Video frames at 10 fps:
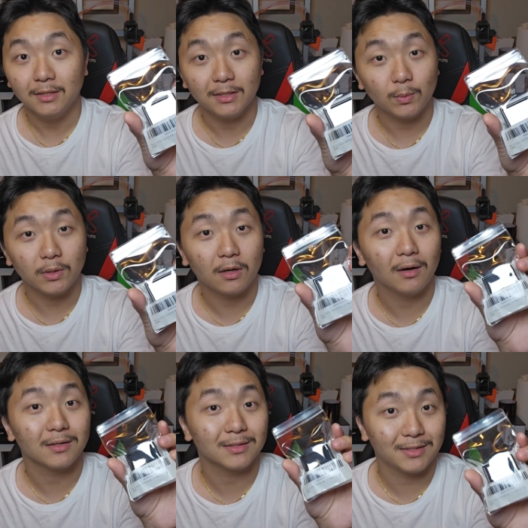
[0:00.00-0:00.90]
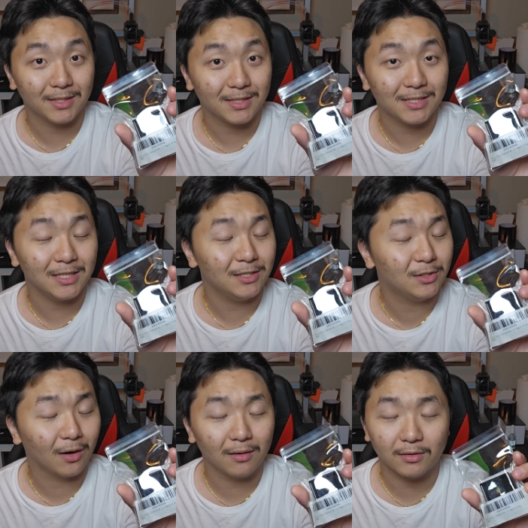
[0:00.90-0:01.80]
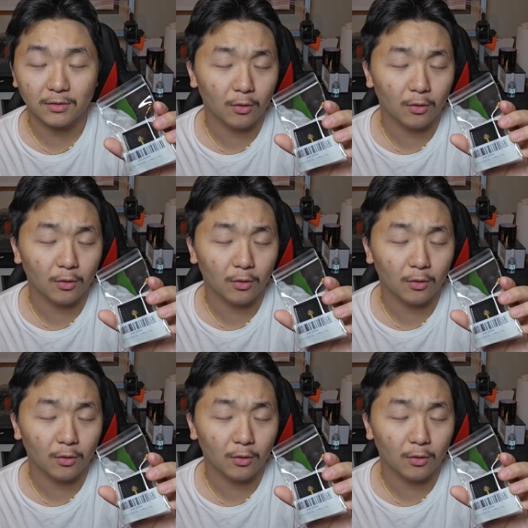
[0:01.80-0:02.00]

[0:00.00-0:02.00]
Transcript: This one costs sixty dollars.